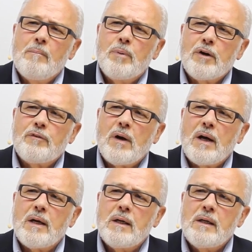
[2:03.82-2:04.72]
but if
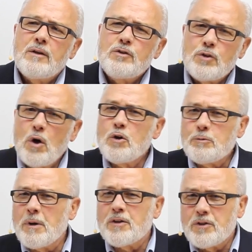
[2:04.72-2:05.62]
I chose
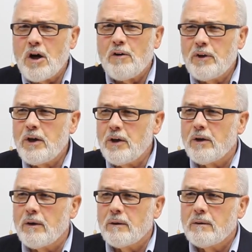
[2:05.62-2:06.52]
myself
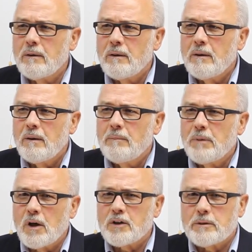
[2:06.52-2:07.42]
here
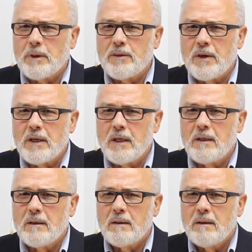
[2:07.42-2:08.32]
because of my thinking,
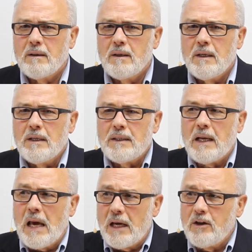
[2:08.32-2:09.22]
then
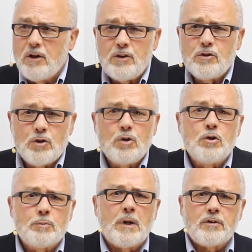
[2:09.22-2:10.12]
I could
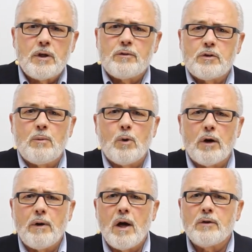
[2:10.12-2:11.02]
choose myself
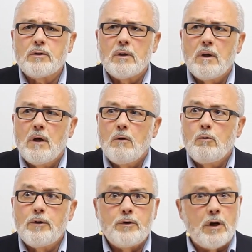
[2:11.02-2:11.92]
somewhere else
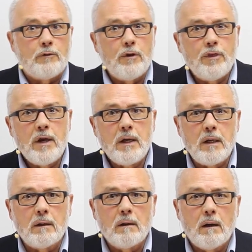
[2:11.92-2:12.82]
with different thinking.